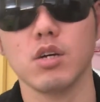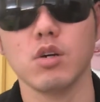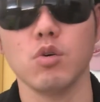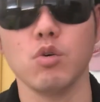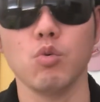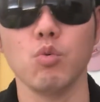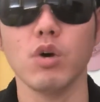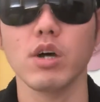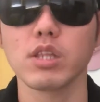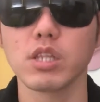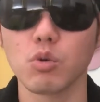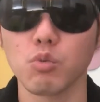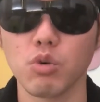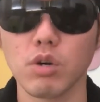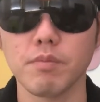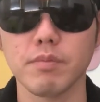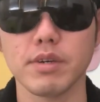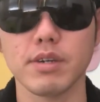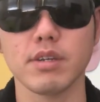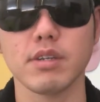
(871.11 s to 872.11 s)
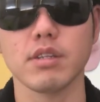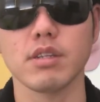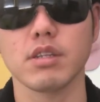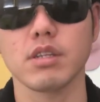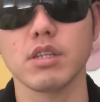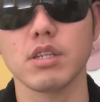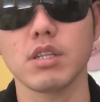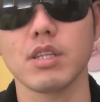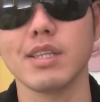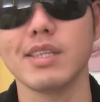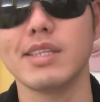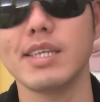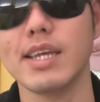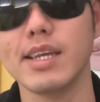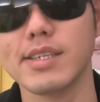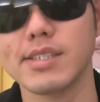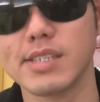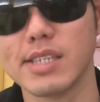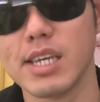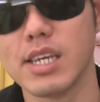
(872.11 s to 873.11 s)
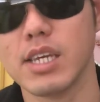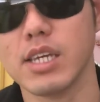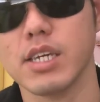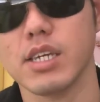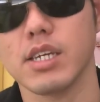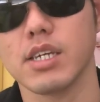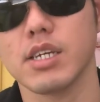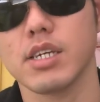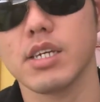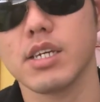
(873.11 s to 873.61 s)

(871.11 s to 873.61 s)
Wonder Woman, DC,